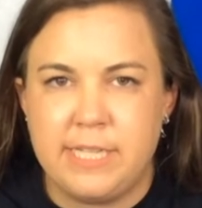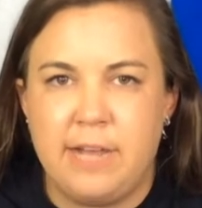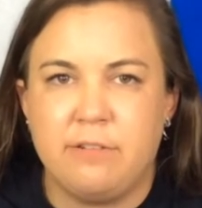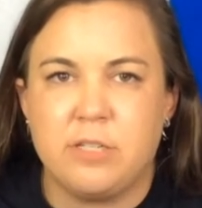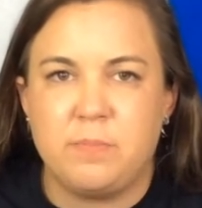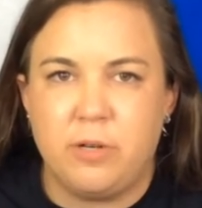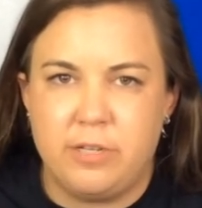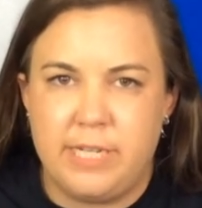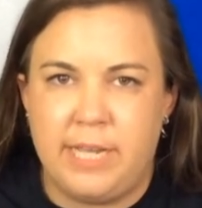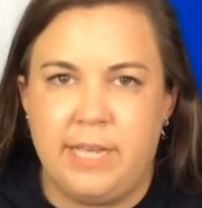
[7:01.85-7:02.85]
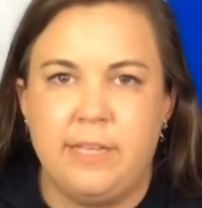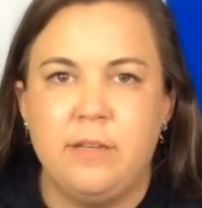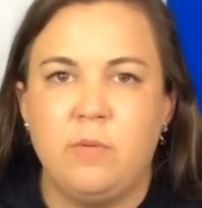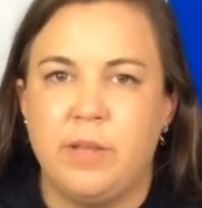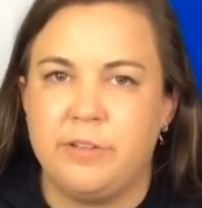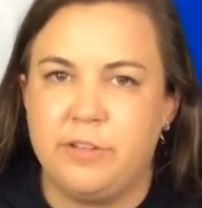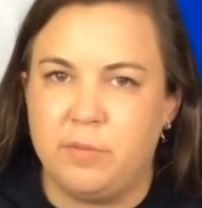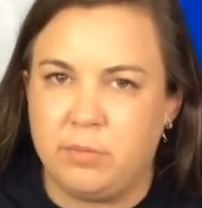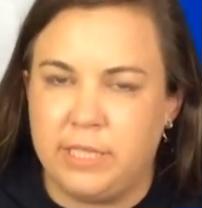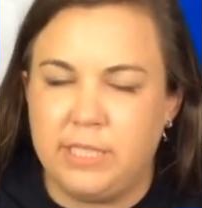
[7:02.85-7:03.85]
hours per day, whether you're
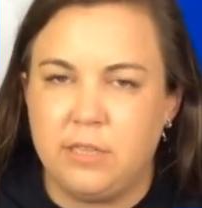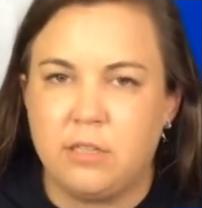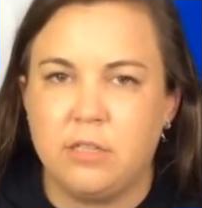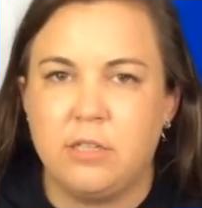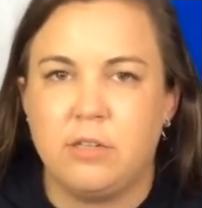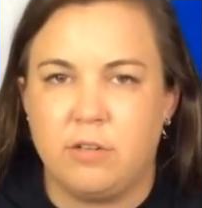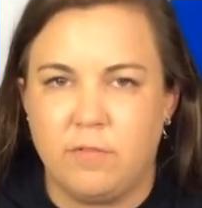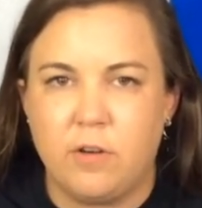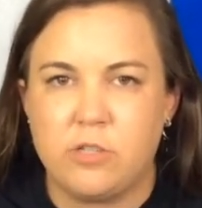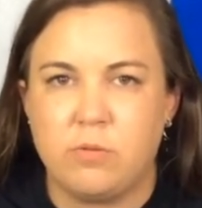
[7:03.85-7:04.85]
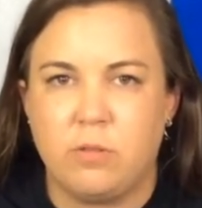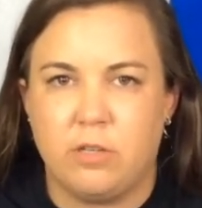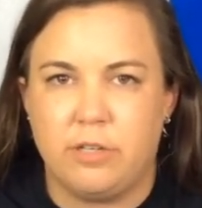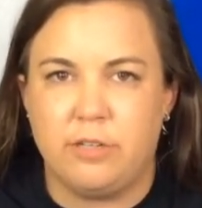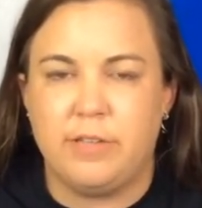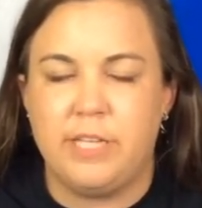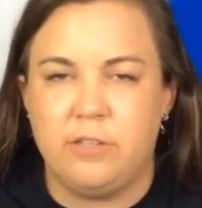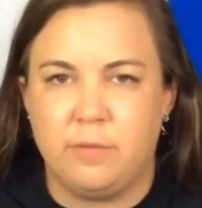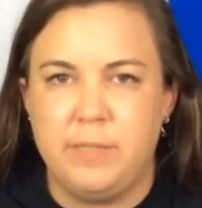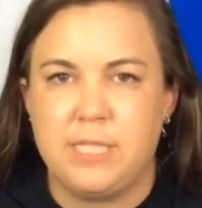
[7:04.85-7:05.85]
a blended learner or a virtual learner, that
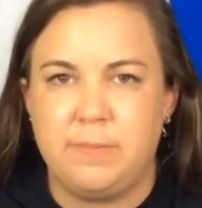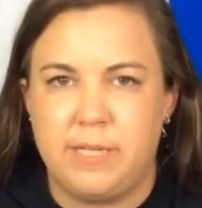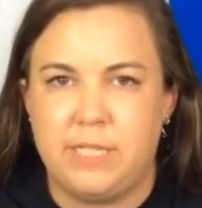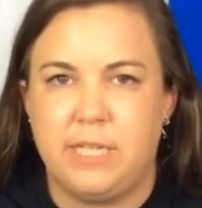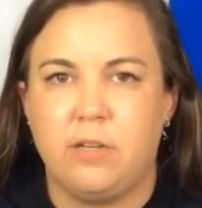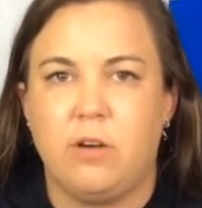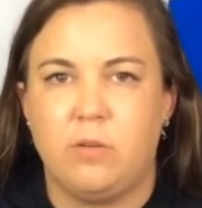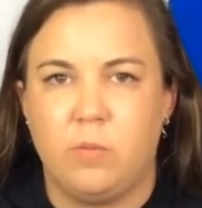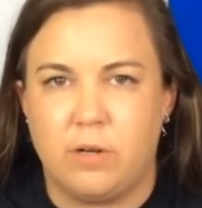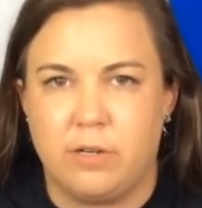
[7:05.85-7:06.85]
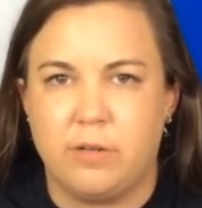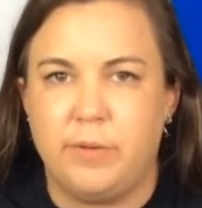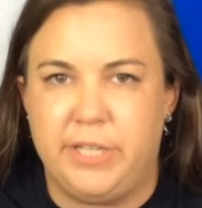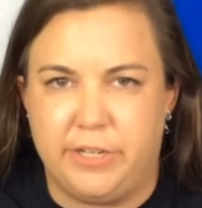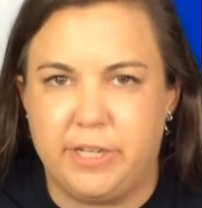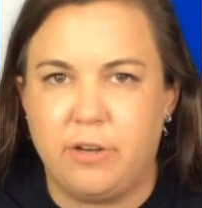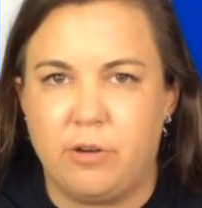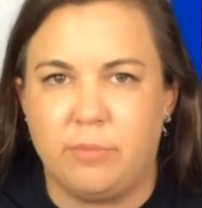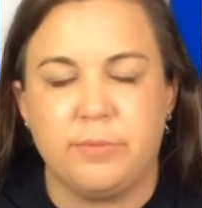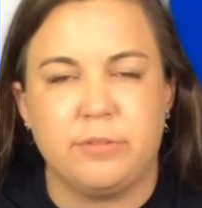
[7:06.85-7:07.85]
you'll be spending on work when you're at
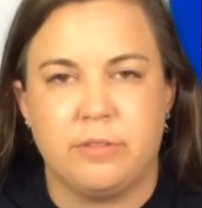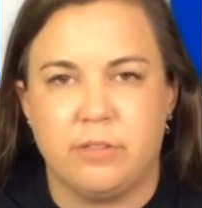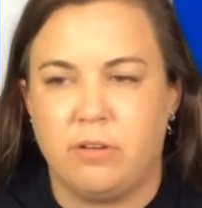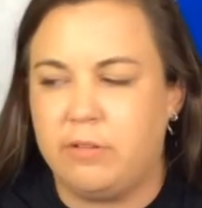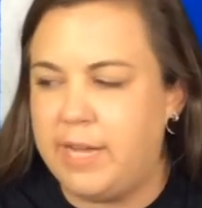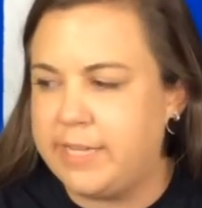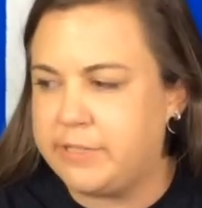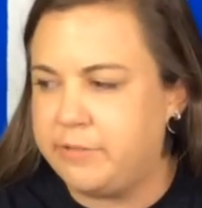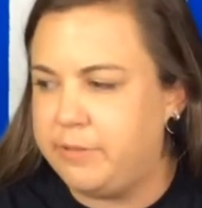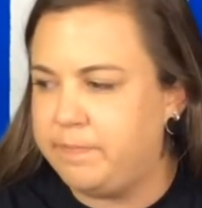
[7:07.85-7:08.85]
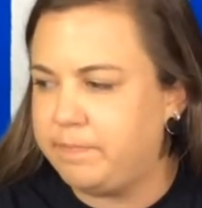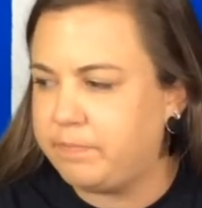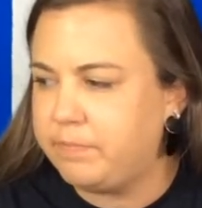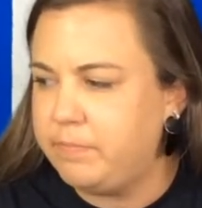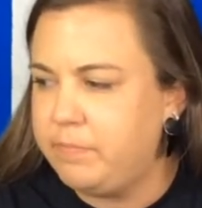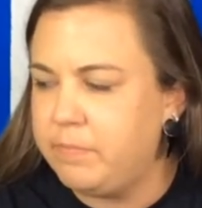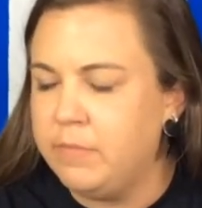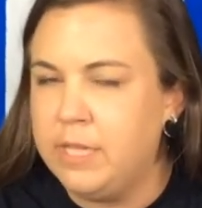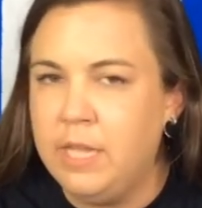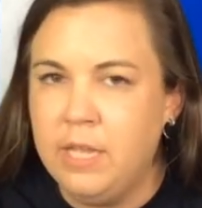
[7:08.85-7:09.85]
home through Google Classroom.
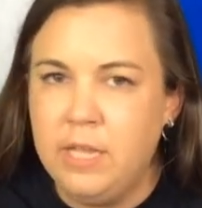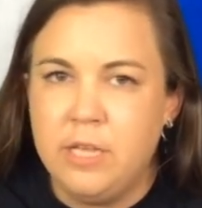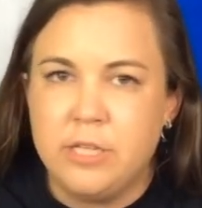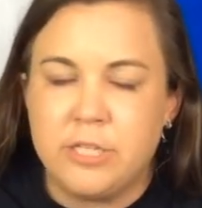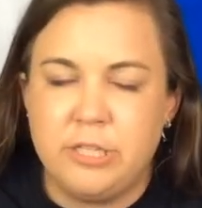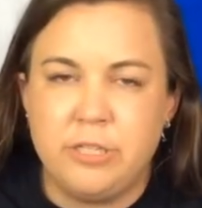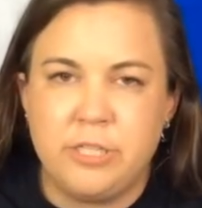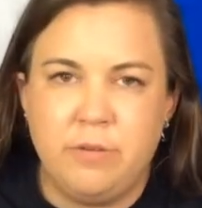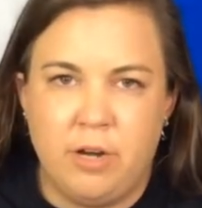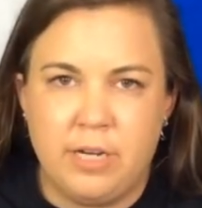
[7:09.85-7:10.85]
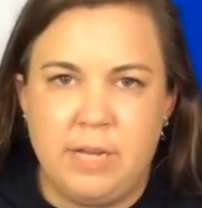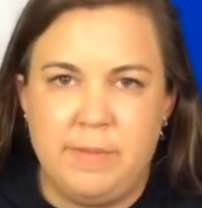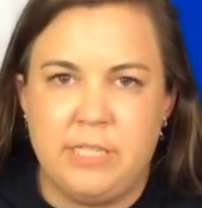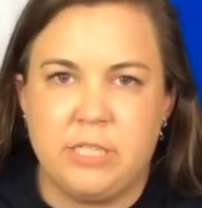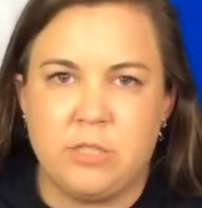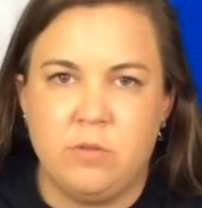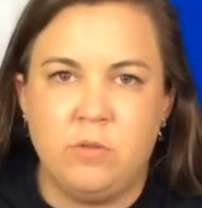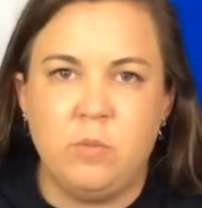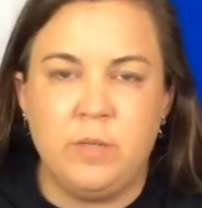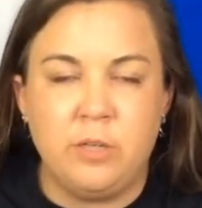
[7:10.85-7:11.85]
Students who are coming to
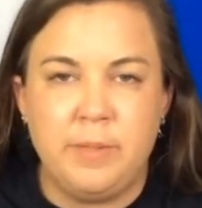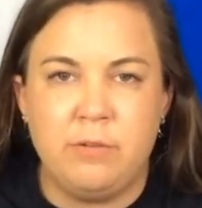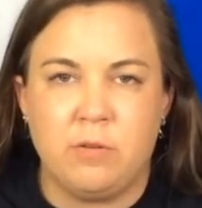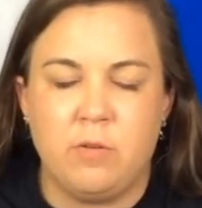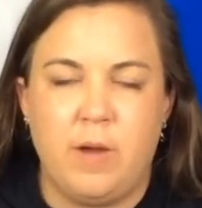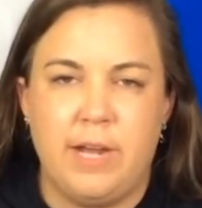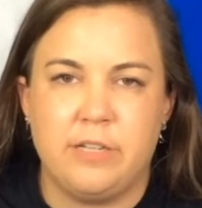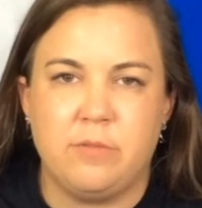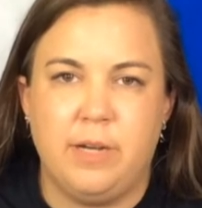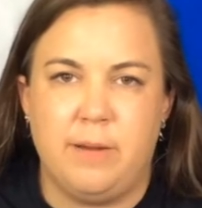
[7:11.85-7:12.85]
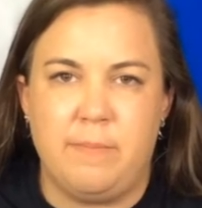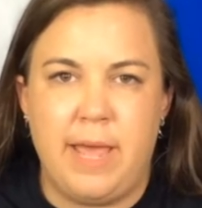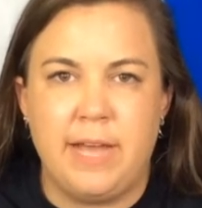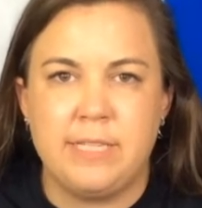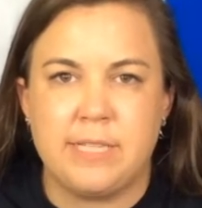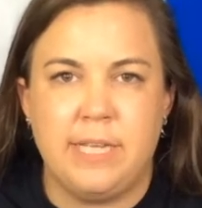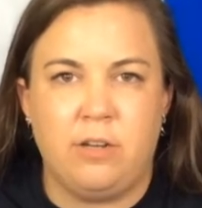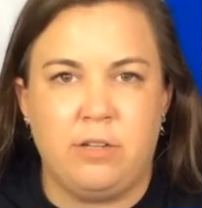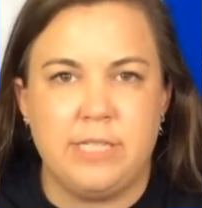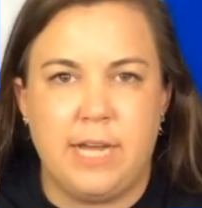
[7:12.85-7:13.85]
school will be required to wear a mask at
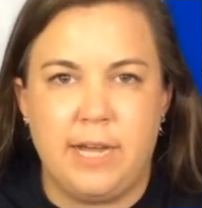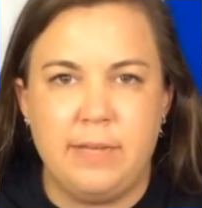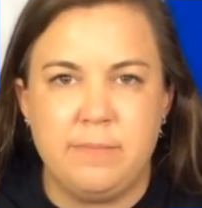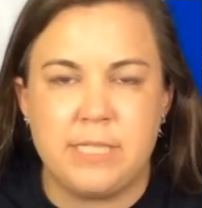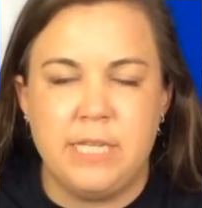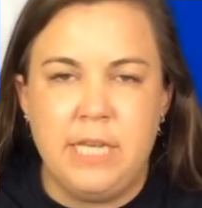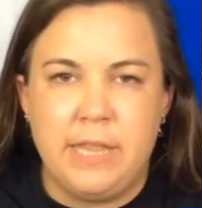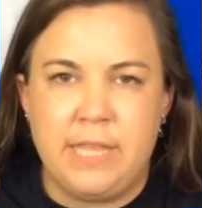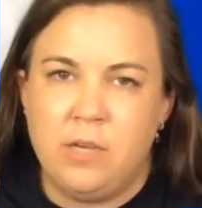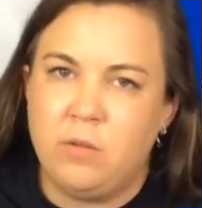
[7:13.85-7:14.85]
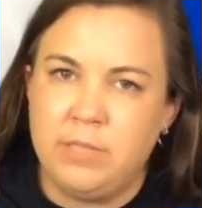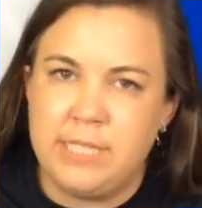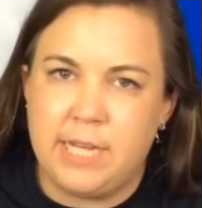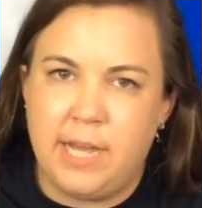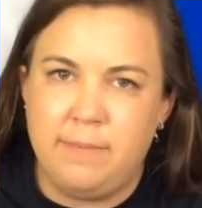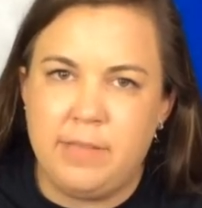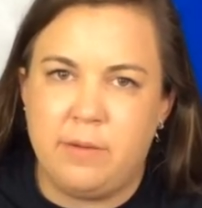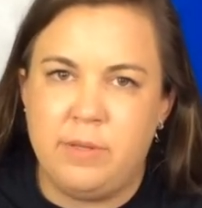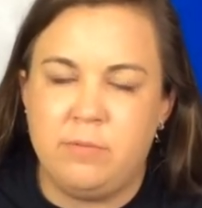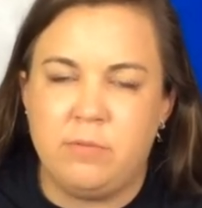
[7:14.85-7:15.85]
all times. The only time
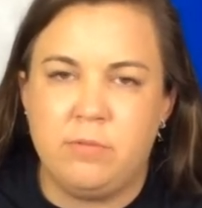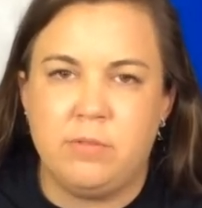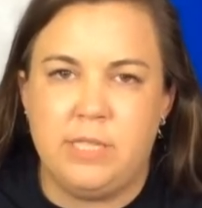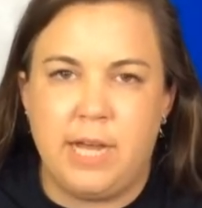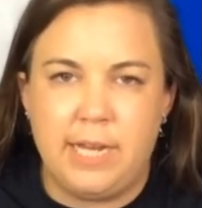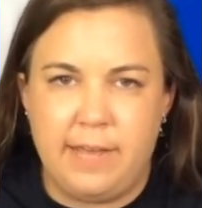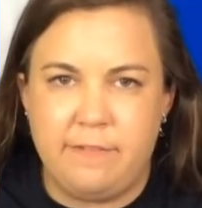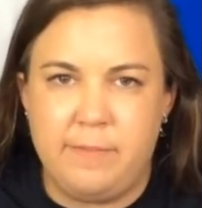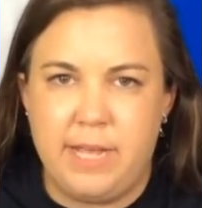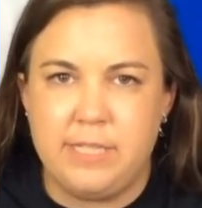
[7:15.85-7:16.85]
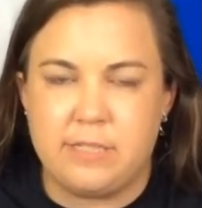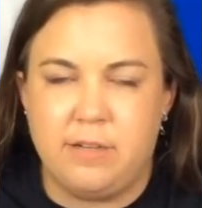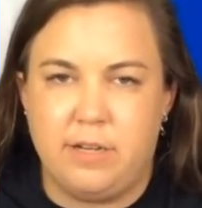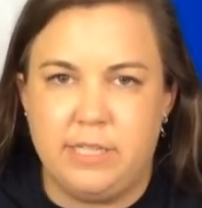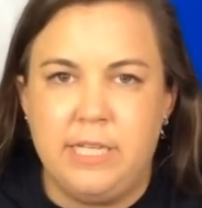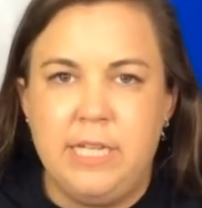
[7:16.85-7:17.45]
that we will not have a mask on